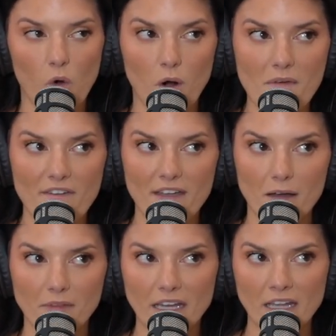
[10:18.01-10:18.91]
or my
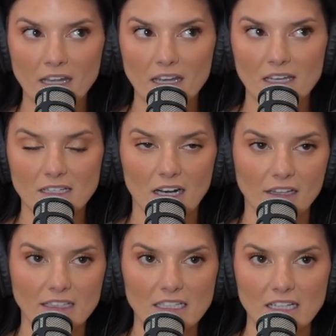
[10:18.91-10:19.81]
family is going to
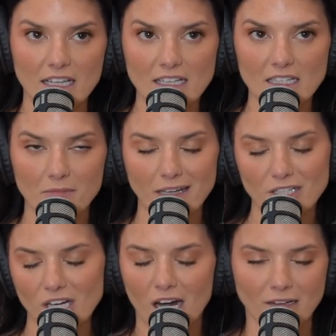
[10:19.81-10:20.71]
listen to this, I'm like,
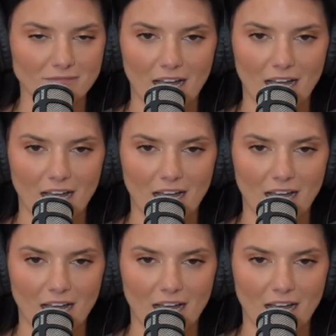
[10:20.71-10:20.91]
sure,